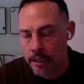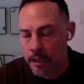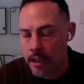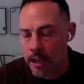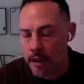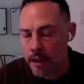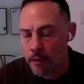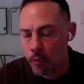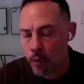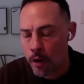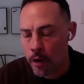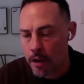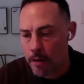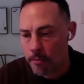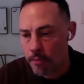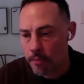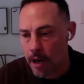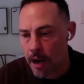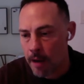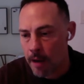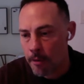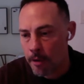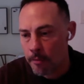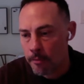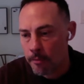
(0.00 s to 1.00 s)
And one of the
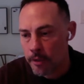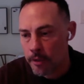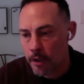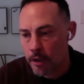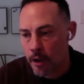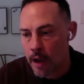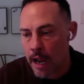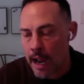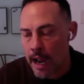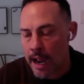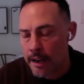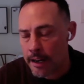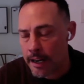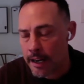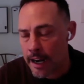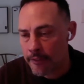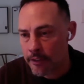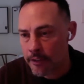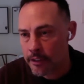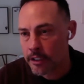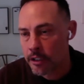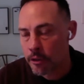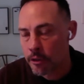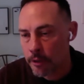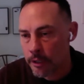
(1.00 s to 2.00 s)
problems, I didn't
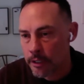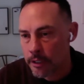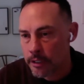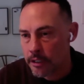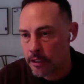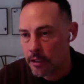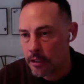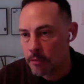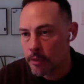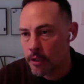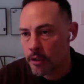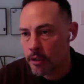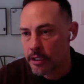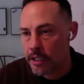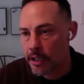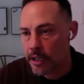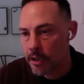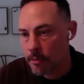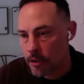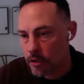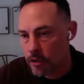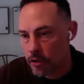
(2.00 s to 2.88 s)
have to deal with this in the military,